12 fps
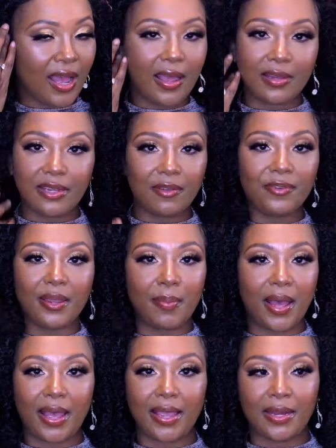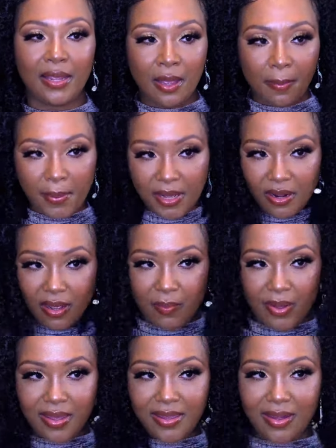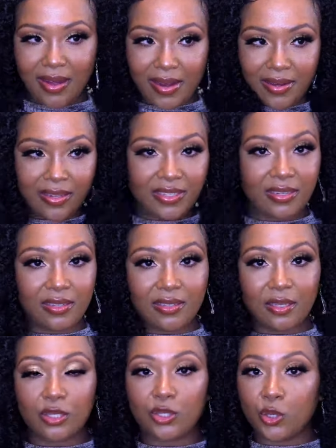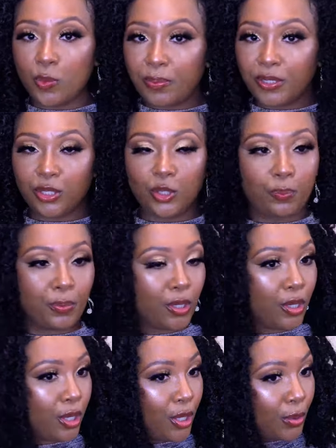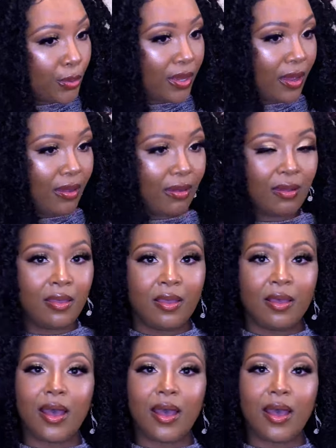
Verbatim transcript: I definitely buy it. But other than that, this is super, super cute, y'all.